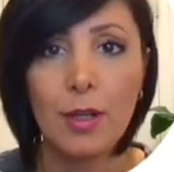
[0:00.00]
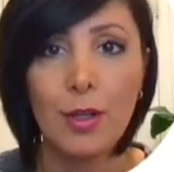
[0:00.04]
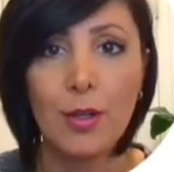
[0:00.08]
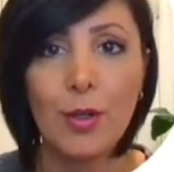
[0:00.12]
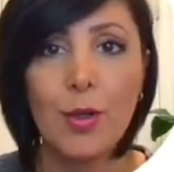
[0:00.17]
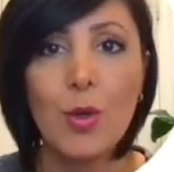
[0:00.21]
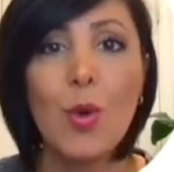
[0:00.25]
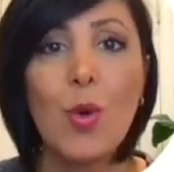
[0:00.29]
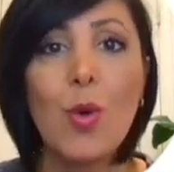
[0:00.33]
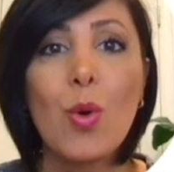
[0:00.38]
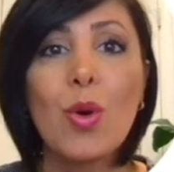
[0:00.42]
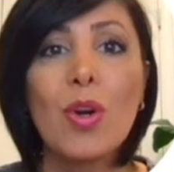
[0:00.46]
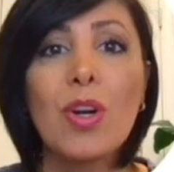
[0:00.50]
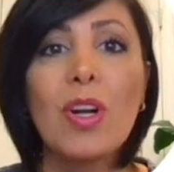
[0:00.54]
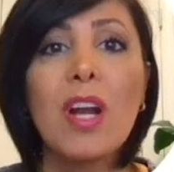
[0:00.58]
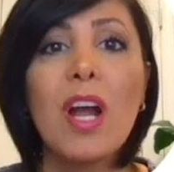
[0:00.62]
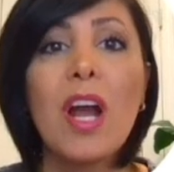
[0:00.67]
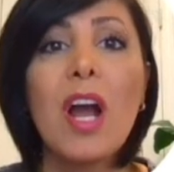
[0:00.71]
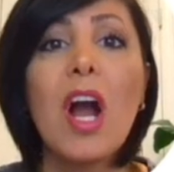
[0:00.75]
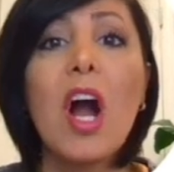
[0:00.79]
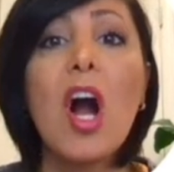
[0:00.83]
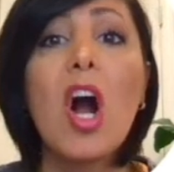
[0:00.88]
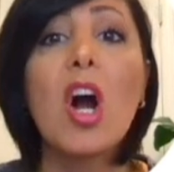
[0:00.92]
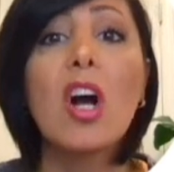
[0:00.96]
nor
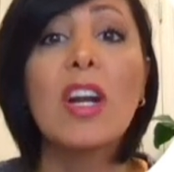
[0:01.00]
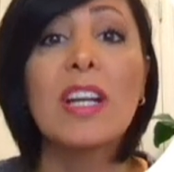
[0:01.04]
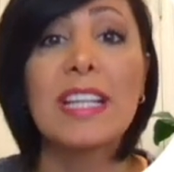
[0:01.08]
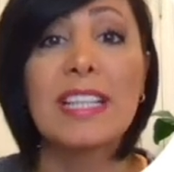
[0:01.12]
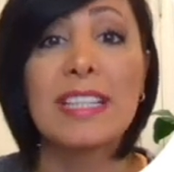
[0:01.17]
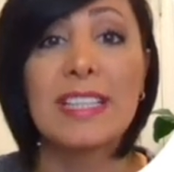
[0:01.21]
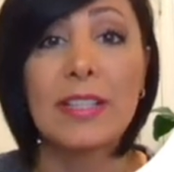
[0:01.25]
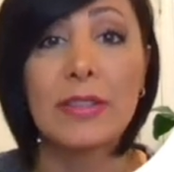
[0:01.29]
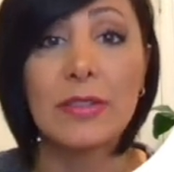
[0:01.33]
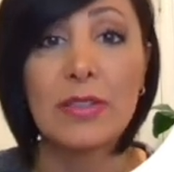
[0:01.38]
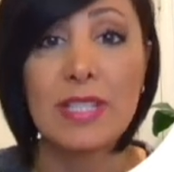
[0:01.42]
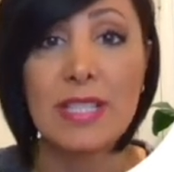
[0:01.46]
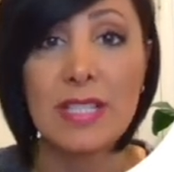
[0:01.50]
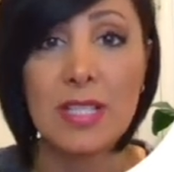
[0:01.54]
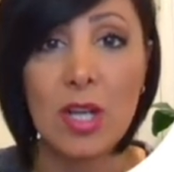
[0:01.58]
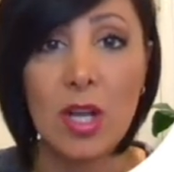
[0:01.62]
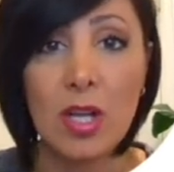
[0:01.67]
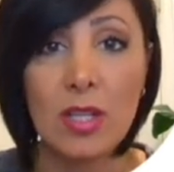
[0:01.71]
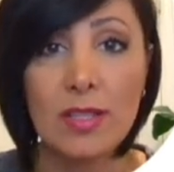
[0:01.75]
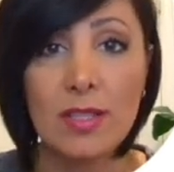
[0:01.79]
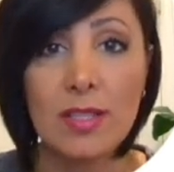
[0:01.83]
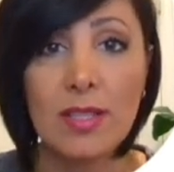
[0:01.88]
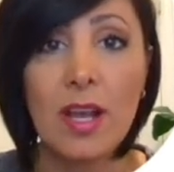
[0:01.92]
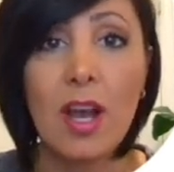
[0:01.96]
are in the
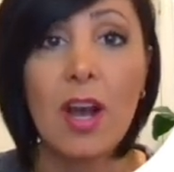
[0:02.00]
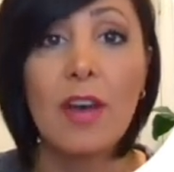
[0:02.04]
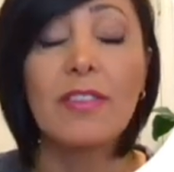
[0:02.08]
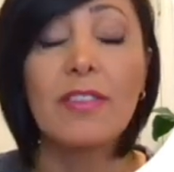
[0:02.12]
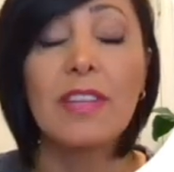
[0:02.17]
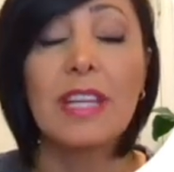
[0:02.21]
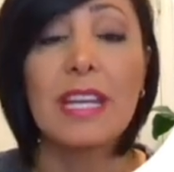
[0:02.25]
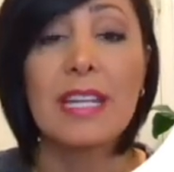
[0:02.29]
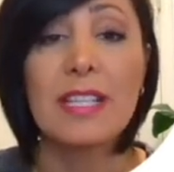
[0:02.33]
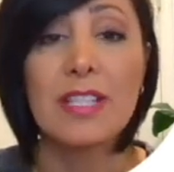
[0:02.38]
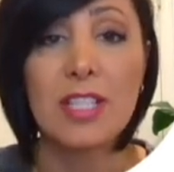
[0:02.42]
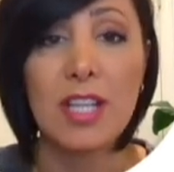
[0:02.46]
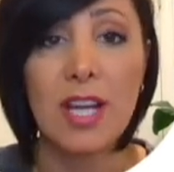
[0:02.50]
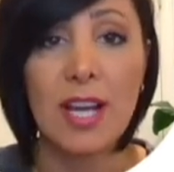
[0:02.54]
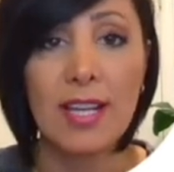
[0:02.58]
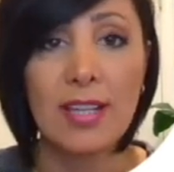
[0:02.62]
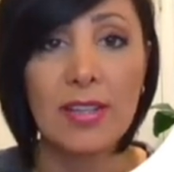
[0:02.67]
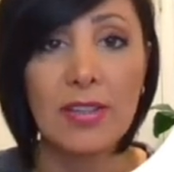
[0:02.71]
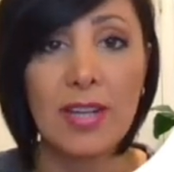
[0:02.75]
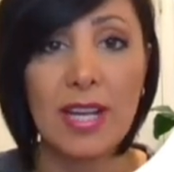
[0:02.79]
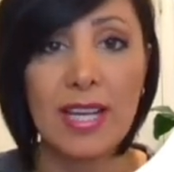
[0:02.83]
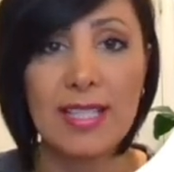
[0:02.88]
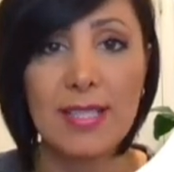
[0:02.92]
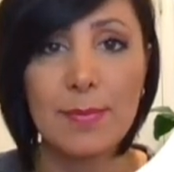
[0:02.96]
result of the
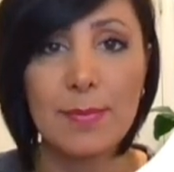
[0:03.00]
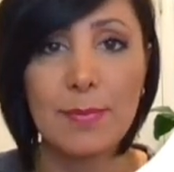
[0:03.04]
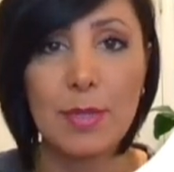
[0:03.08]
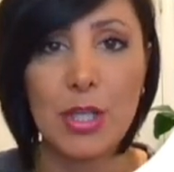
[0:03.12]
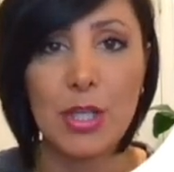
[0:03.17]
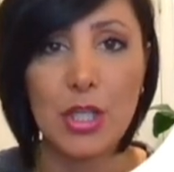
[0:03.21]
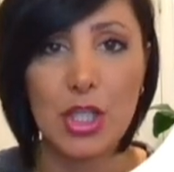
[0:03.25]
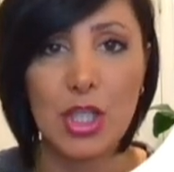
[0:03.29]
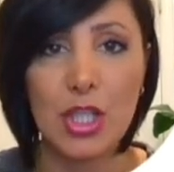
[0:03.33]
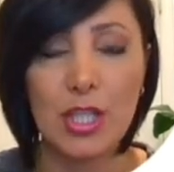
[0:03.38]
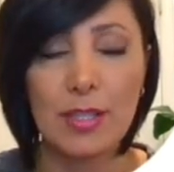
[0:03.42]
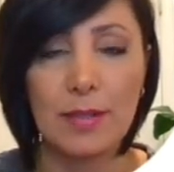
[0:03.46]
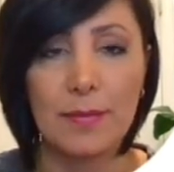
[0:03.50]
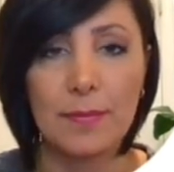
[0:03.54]
entire expression.